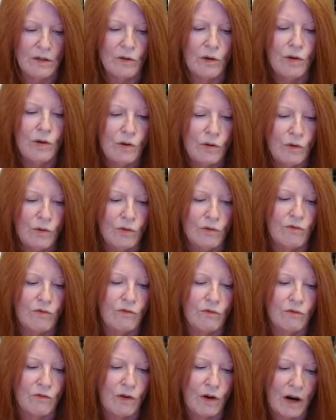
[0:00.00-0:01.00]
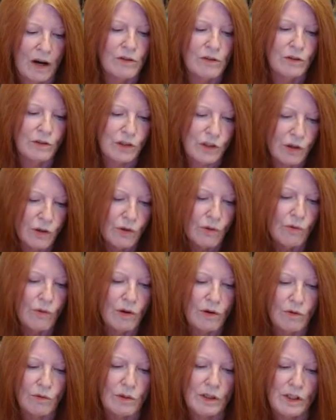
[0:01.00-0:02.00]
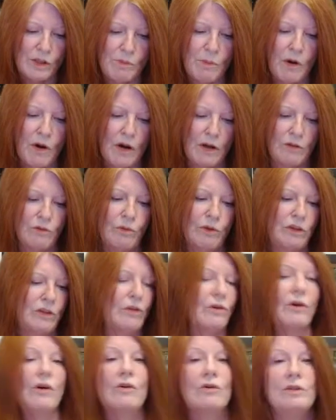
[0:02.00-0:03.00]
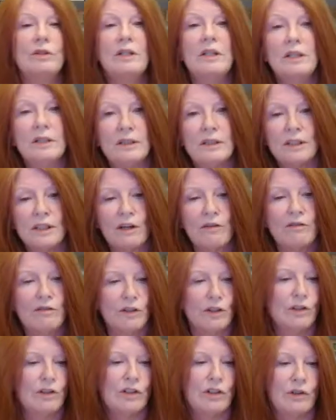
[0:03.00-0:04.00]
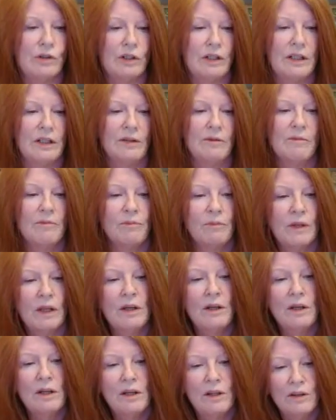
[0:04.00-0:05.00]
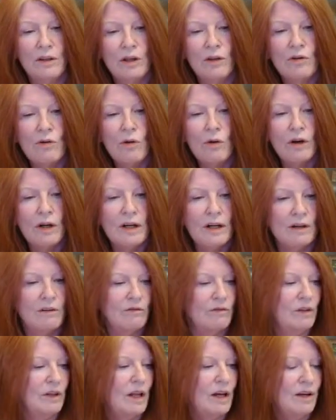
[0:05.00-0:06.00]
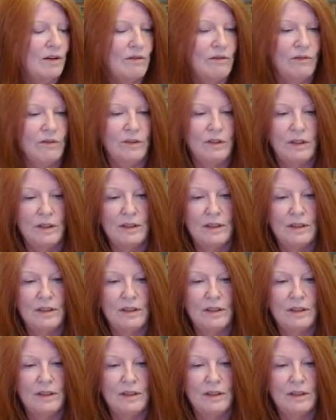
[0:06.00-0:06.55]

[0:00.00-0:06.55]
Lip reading: who will respond with their own self-nurturing. The core of love